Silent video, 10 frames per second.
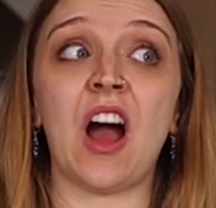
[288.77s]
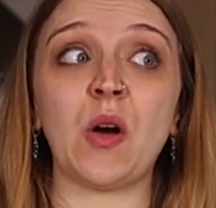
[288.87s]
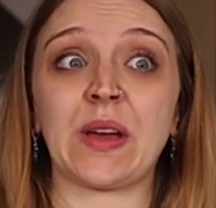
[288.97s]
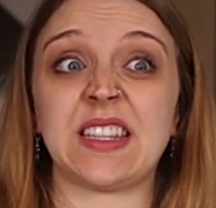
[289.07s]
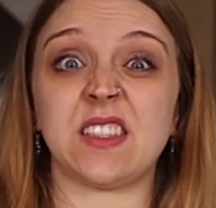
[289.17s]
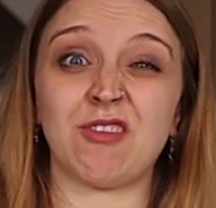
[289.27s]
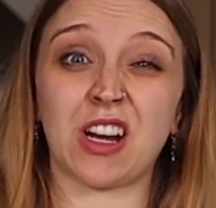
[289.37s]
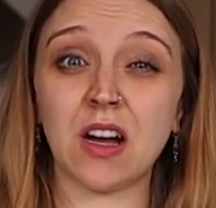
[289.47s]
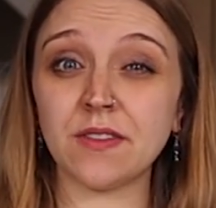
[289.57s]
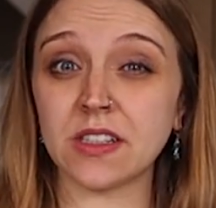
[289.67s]
I'll get to
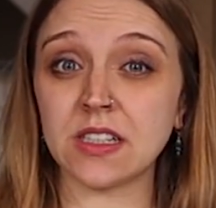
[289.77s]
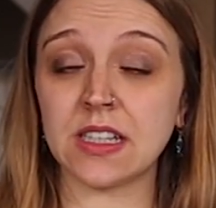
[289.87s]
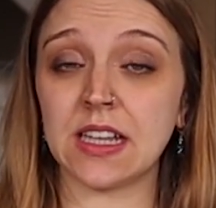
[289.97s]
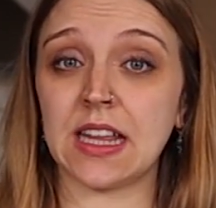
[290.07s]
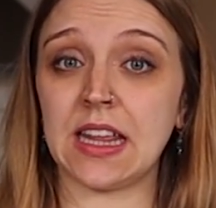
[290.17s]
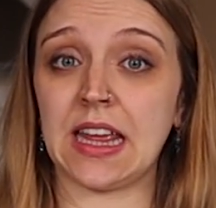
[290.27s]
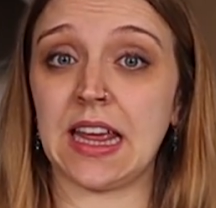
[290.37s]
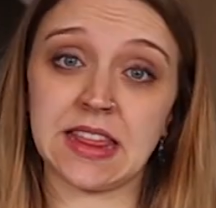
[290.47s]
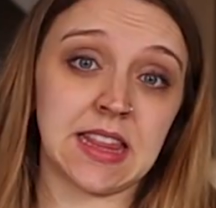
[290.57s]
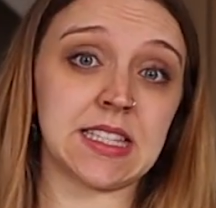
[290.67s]
recover
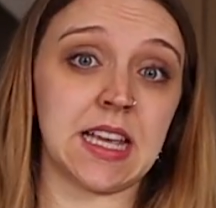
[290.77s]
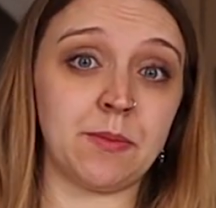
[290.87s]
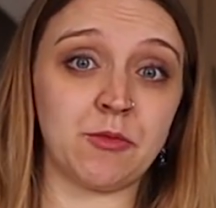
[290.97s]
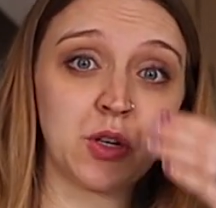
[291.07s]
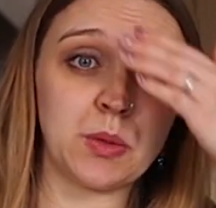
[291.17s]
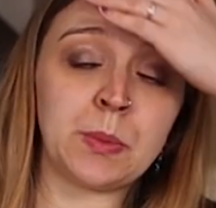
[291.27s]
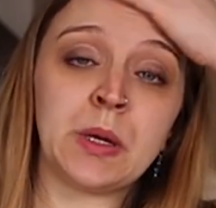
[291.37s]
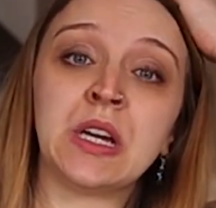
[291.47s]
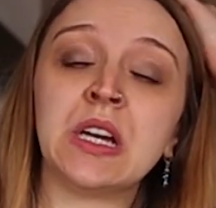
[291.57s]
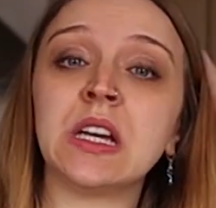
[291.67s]
in the same
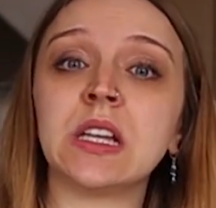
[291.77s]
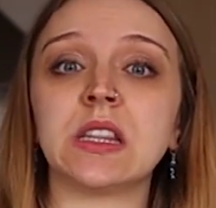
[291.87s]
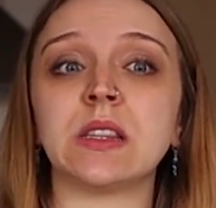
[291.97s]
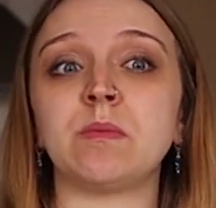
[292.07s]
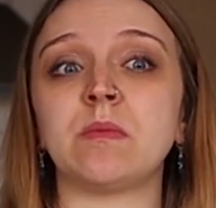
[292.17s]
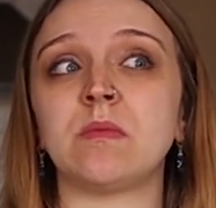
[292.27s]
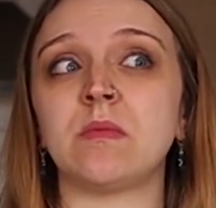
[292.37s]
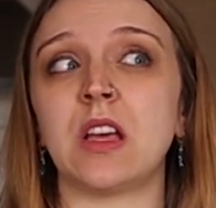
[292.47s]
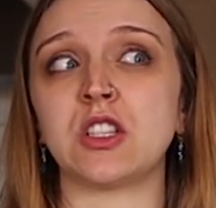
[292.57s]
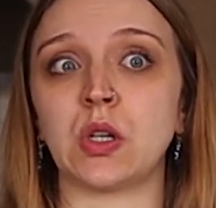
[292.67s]
room,
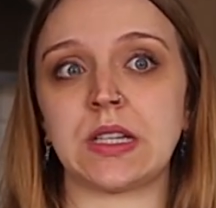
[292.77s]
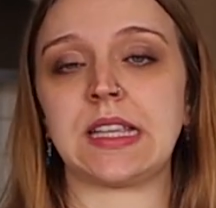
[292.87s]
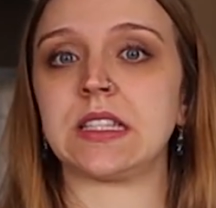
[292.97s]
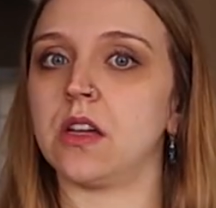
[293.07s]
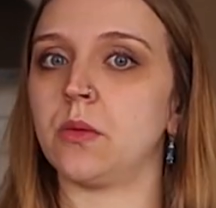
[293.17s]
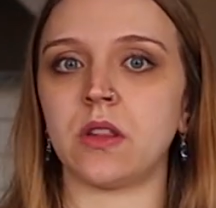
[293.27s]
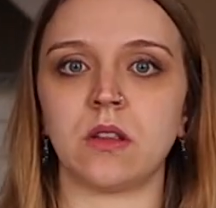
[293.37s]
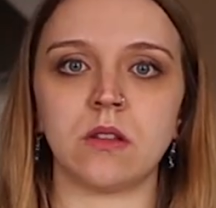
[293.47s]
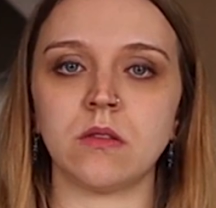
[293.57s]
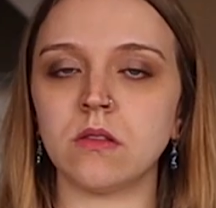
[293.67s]
as long as there's no
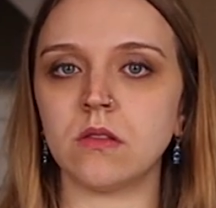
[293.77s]
other